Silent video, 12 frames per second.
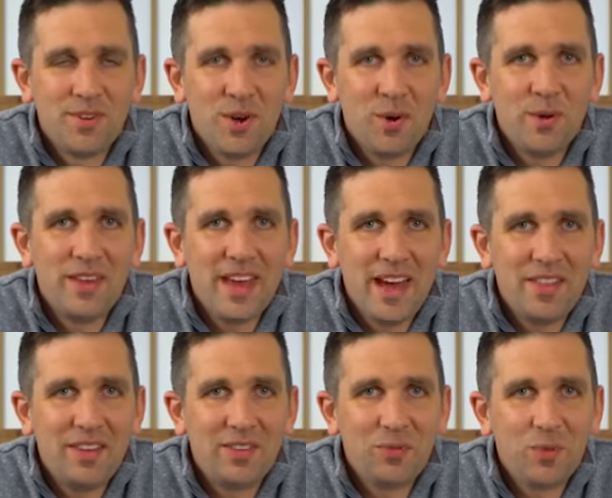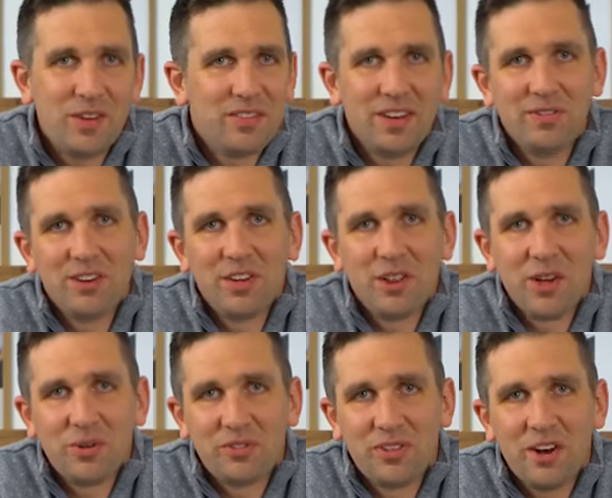So yeah, this wasn't even
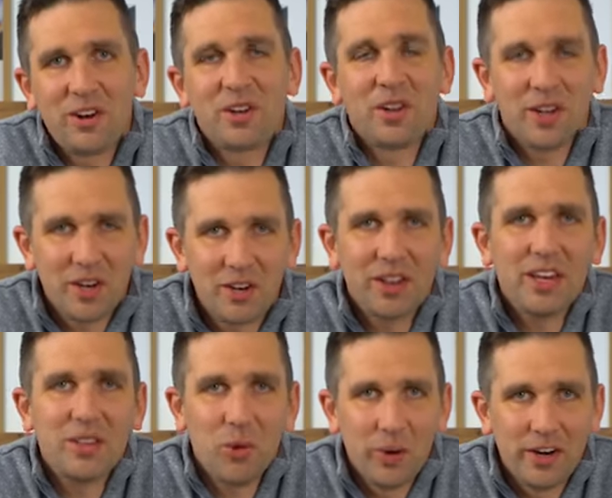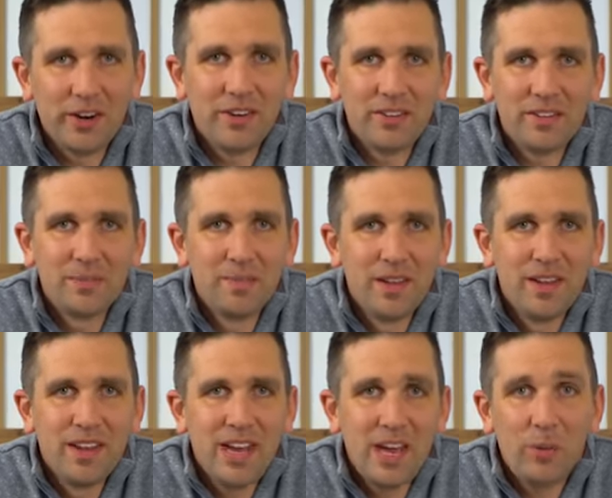close. They're clearly the winners.
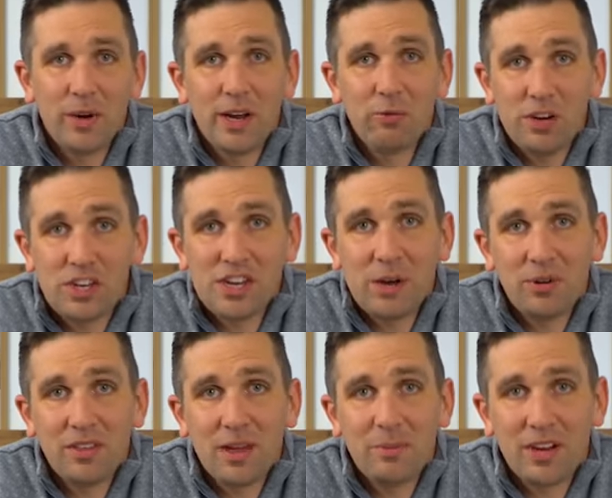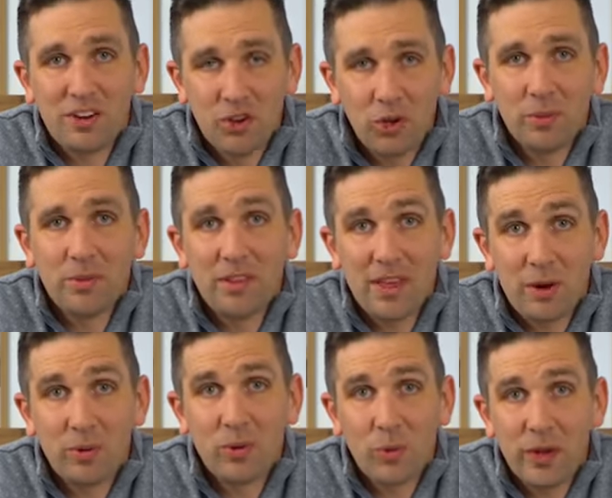And when I reached out to them and I told them that they
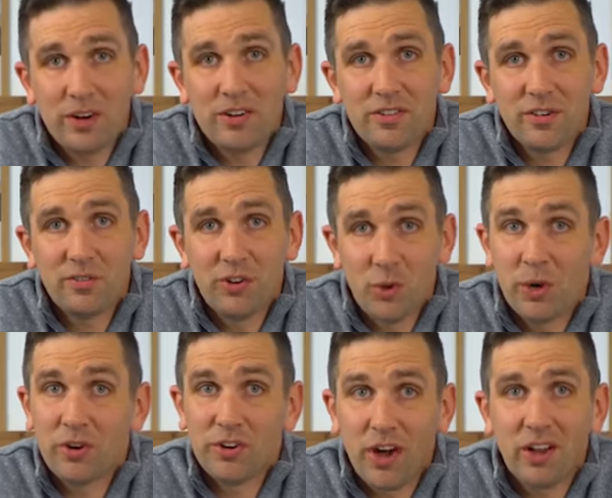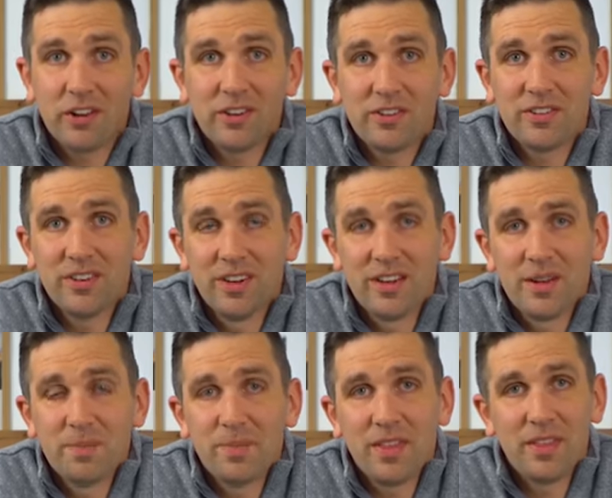were the winners of $200,
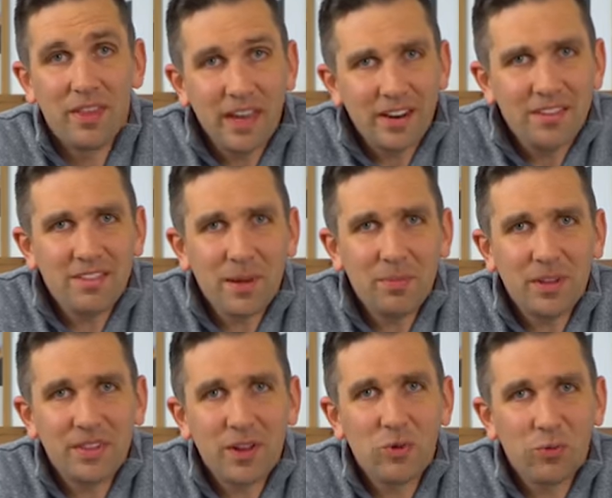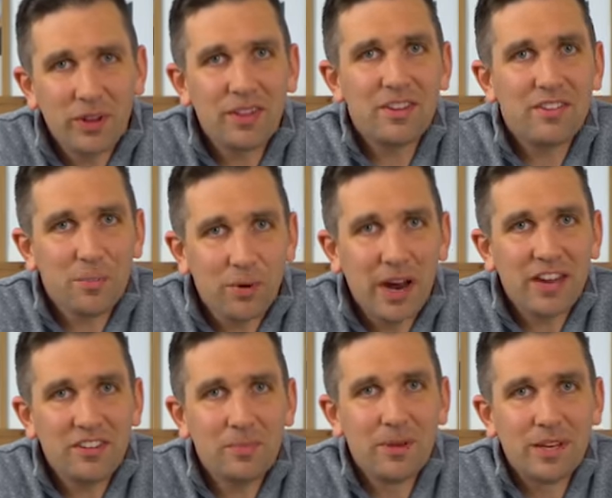they did something that really
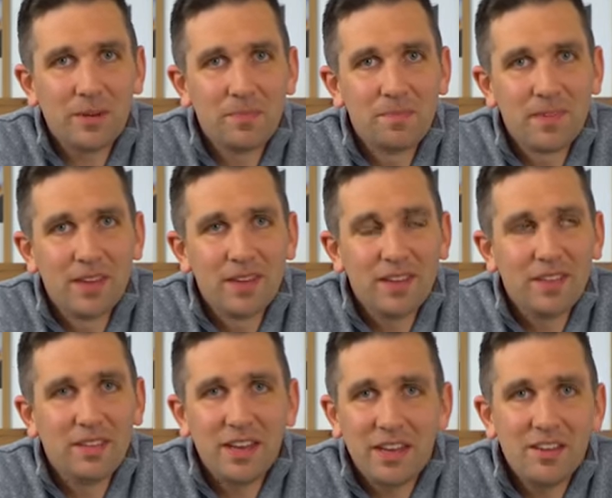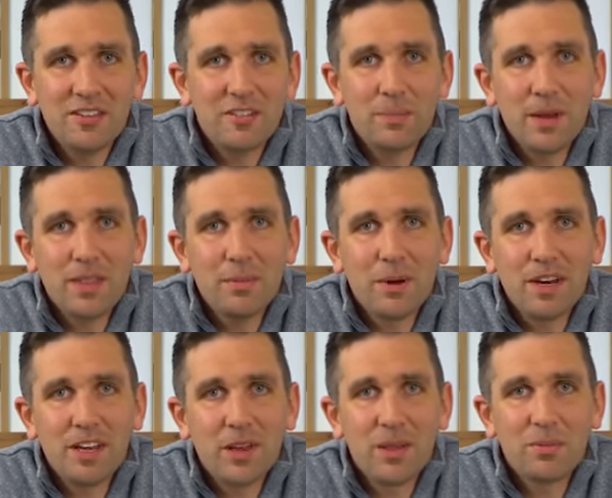surprised me. They didn't spend the
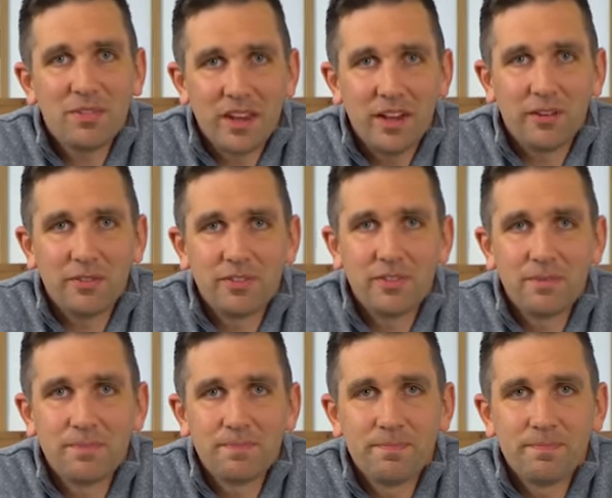money on themselves.